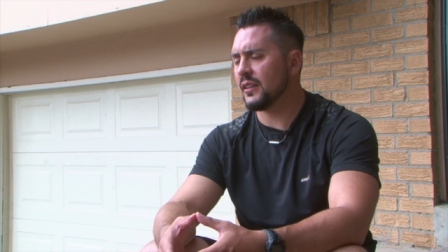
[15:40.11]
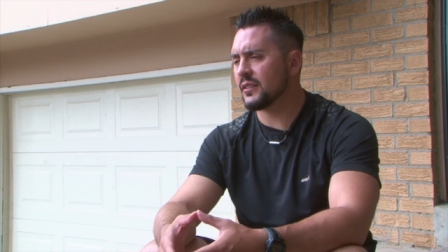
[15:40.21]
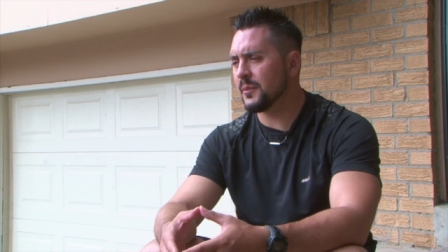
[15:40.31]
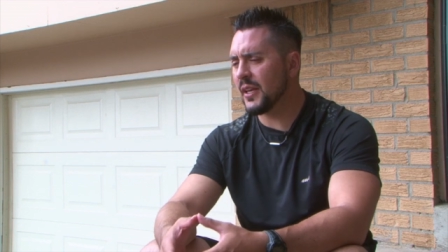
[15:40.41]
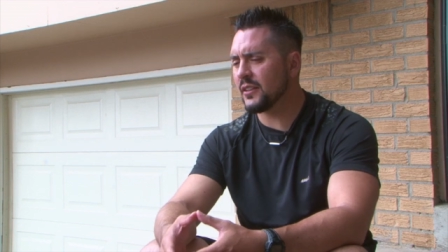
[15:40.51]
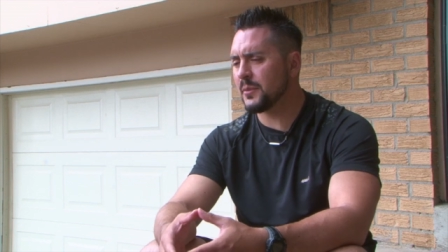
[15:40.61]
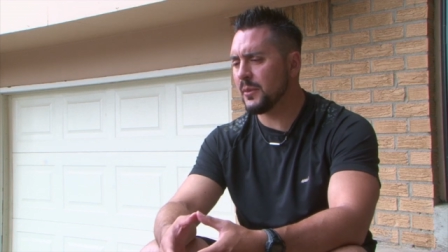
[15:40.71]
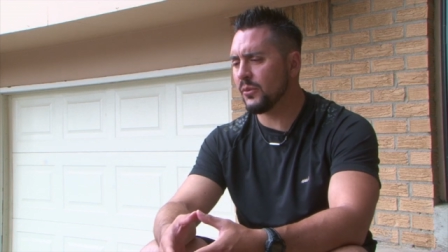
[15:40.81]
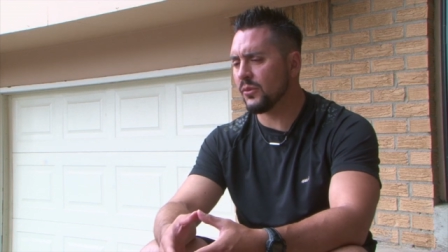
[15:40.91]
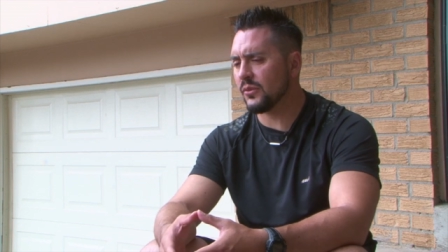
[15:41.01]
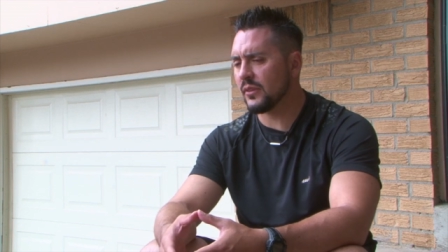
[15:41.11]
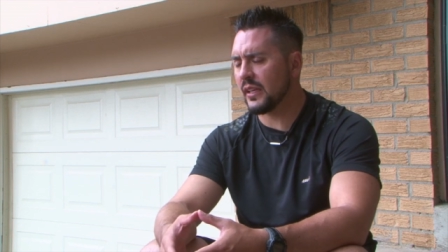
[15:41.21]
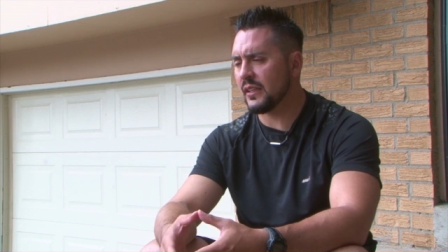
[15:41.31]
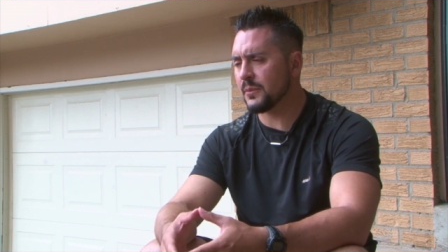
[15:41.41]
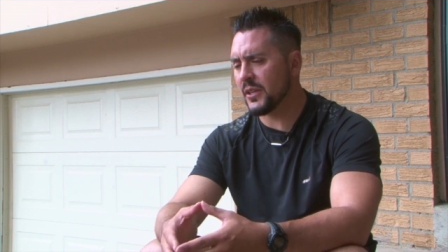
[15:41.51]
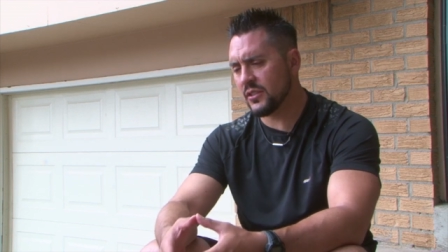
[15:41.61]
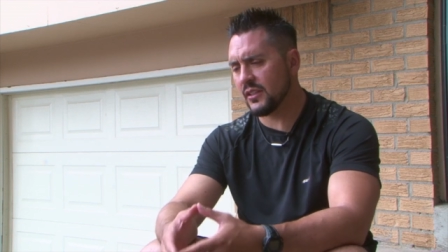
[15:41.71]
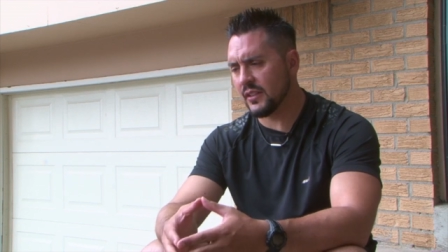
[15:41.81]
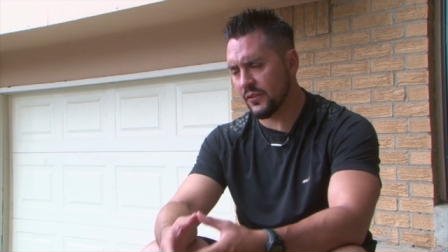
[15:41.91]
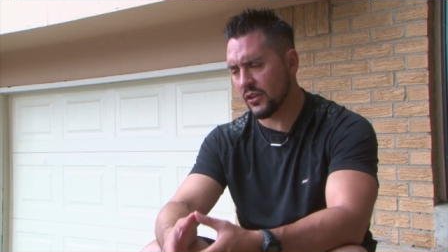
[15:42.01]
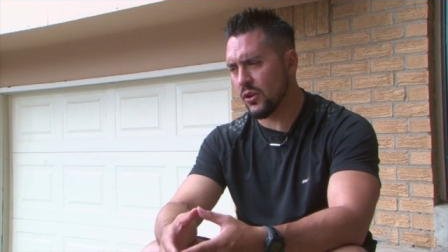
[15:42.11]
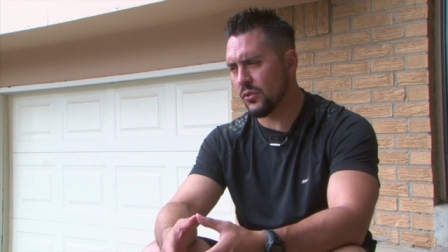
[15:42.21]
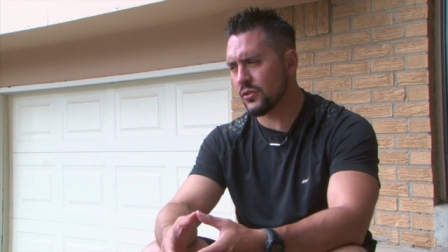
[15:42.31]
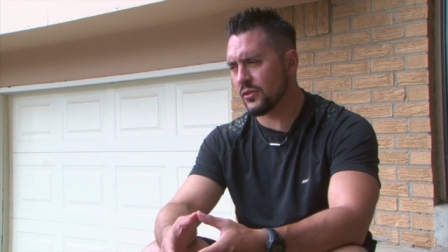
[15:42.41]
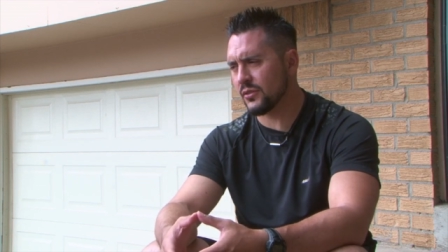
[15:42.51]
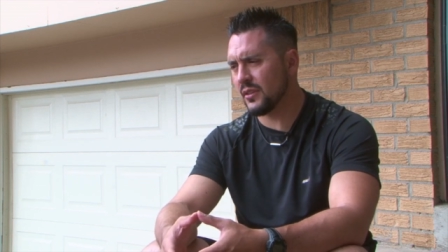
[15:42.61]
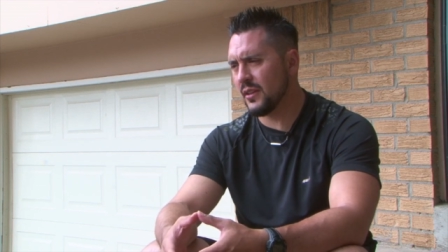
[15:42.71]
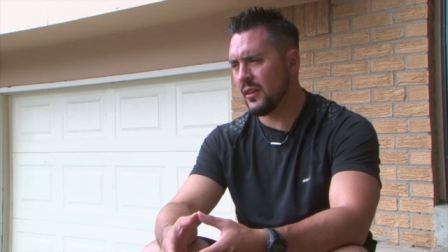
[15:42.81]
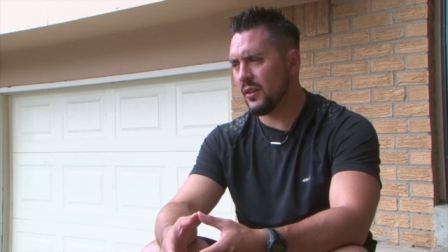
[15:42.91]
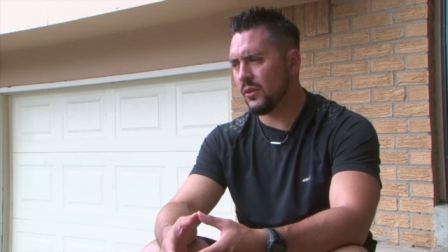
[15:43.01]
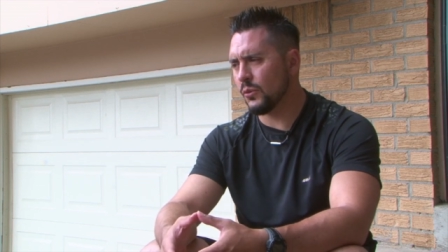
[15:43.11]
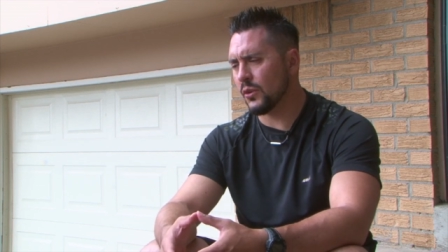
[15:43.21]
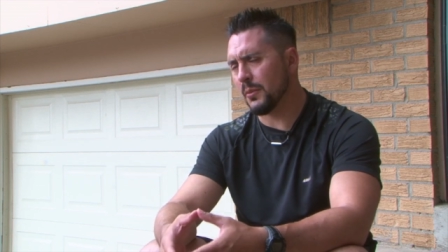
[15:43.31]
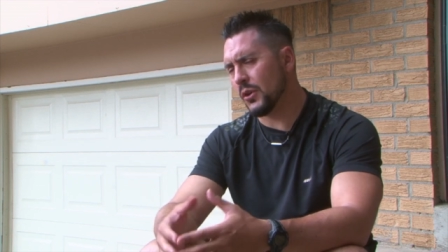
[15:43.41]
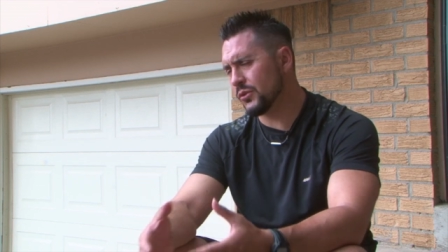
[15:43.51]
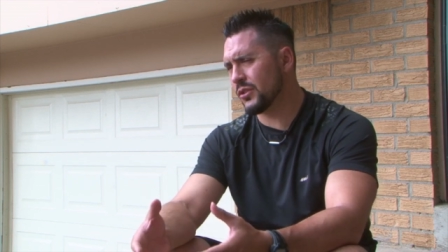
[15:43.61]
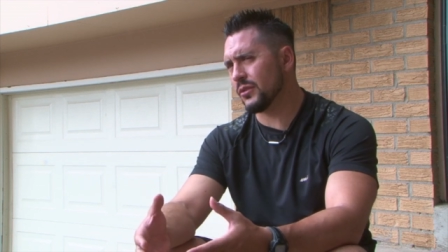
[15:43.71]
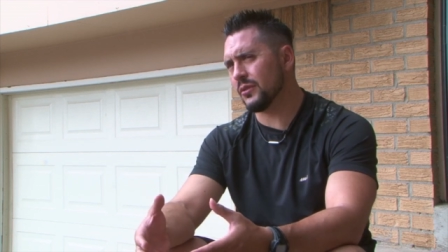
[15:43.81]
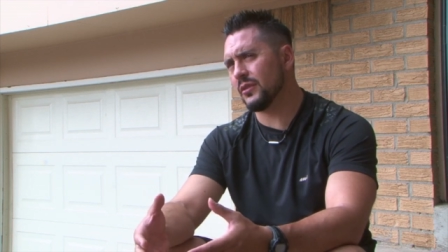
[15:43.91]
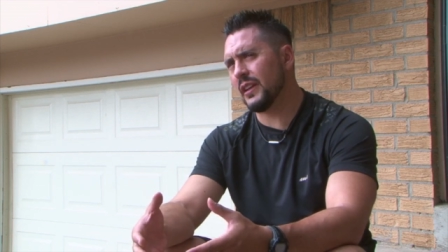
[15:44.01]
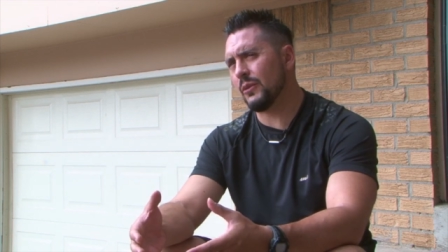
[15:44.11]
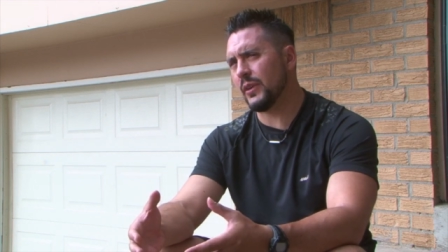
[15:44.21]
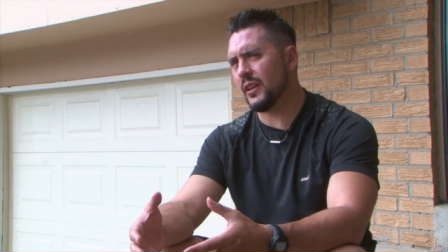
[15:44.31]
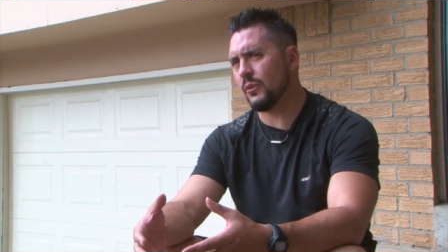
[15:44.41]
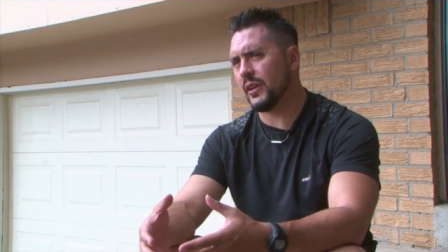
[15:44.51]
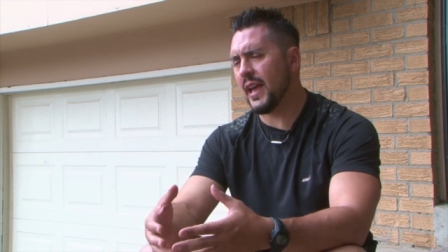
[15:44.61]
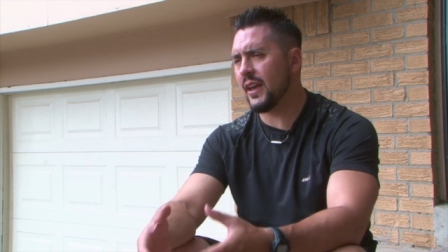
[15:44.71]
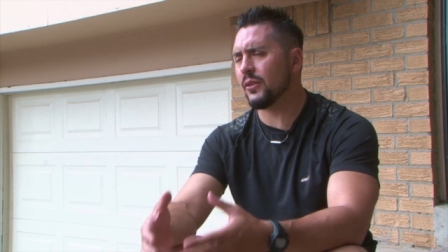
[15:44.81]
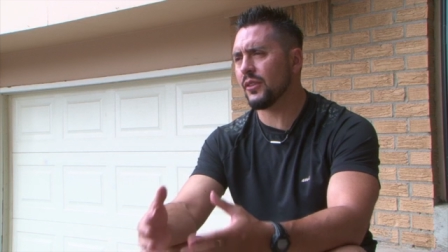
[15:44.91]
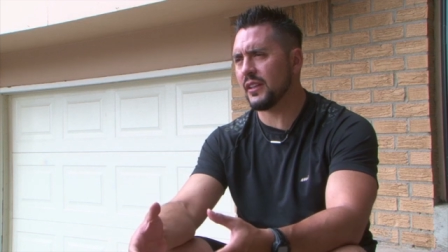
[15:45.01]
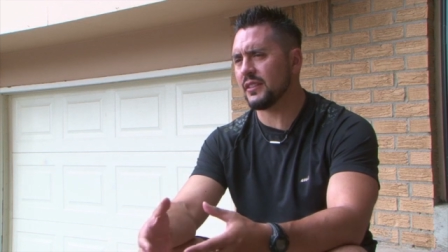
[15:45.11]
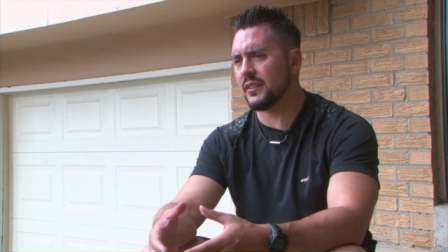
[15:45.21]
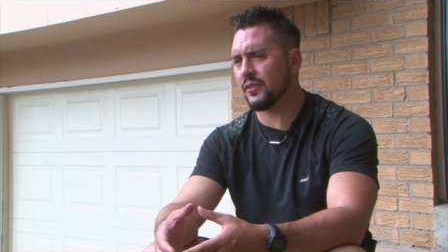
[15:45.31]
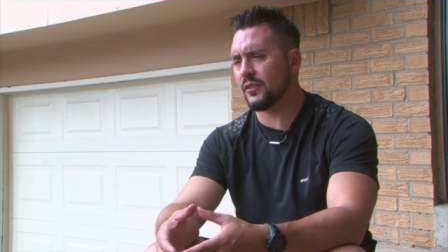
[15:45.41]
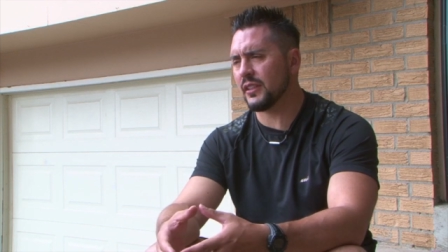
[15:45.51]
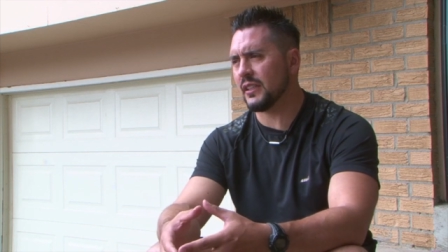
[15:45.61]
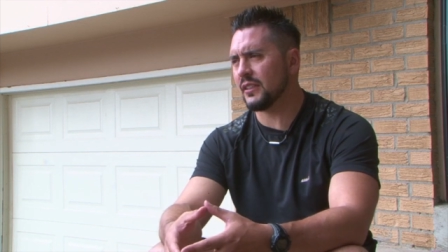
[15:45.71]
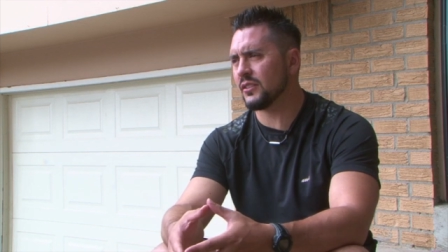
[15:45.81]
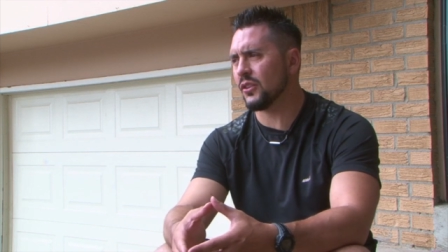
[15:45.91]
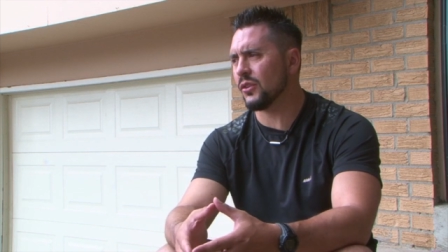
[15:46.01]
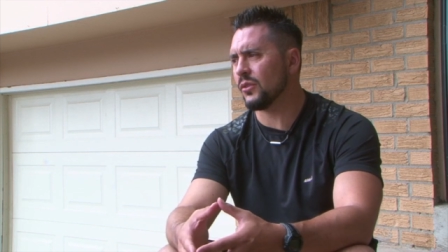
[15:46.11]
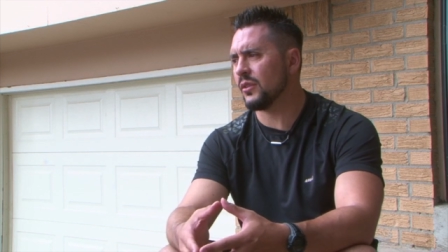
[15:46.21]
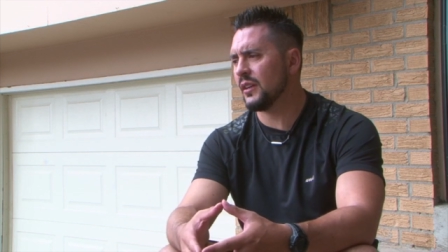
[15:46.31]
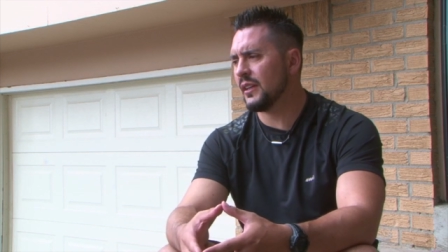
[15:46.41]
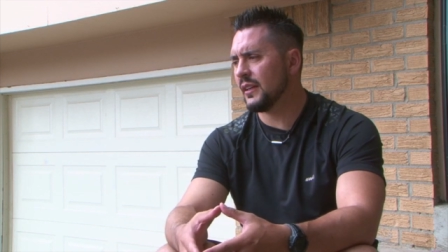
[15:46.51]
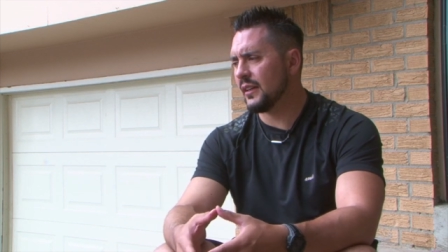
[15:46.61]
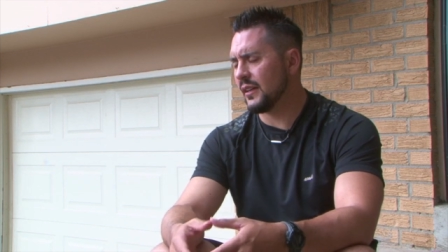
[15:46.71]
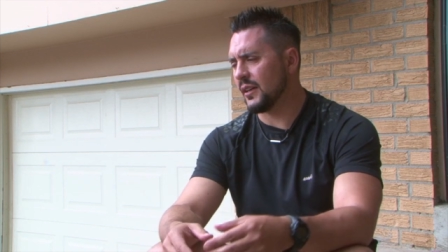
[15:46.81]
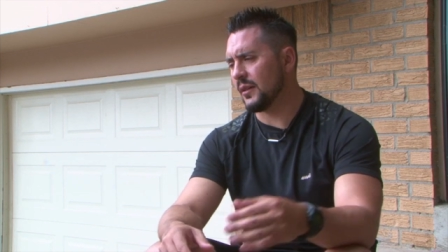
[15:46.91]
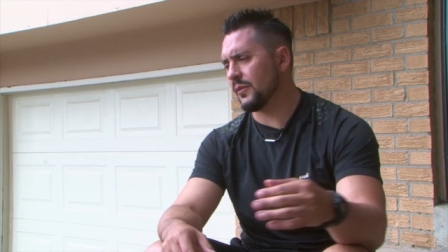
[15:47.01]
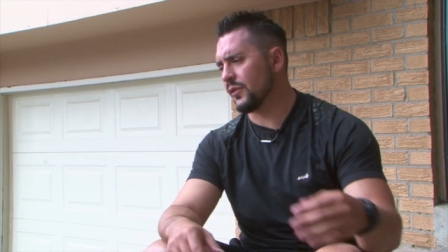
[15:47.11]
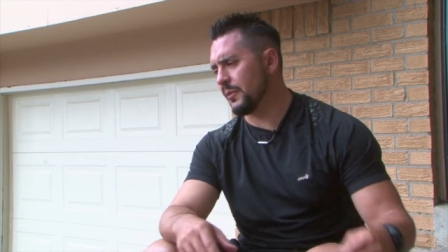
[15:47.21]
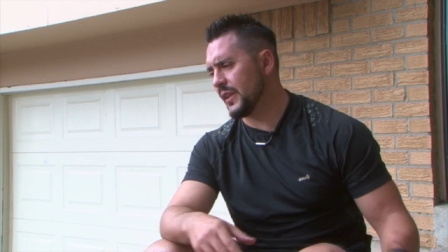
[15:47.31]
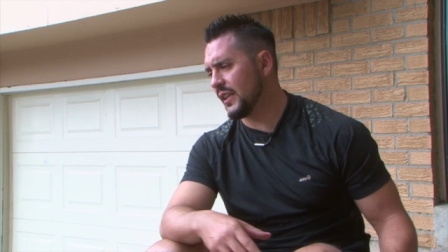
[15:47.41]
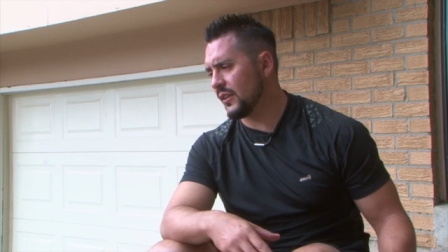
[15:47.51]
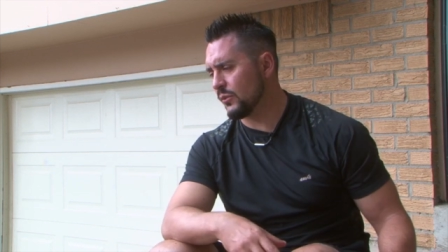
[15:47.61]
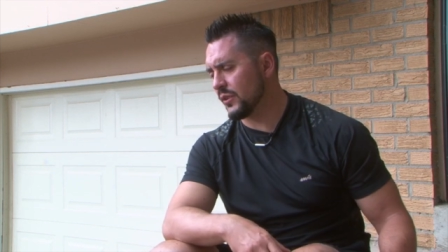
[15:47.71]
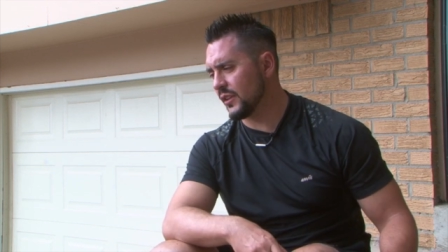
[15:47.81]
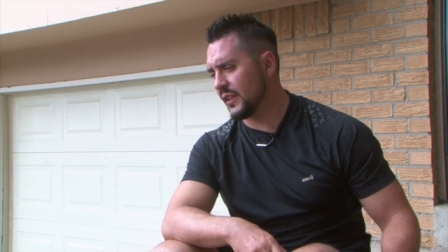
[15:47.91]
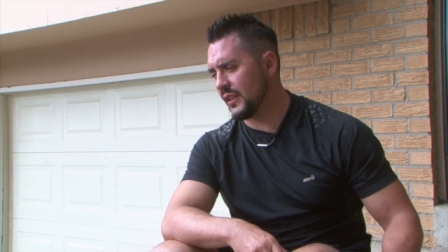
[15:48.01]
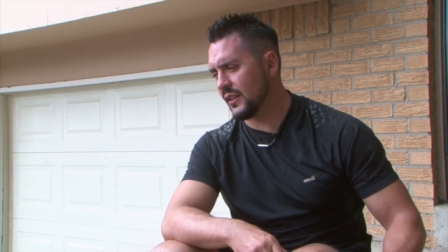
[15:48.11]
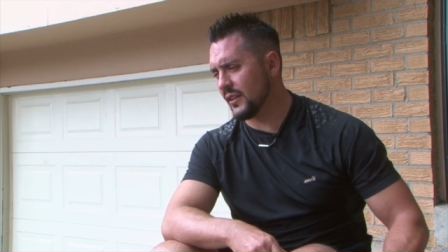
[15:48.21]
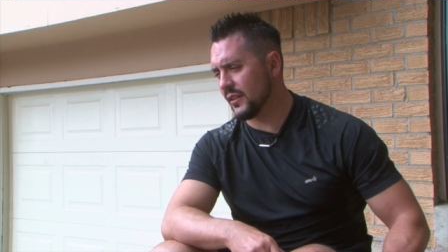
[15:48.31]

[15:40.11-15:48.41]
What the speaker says: sometimes people, and especially in different cultures, we're emotional and we handle things differently. And so for me, it really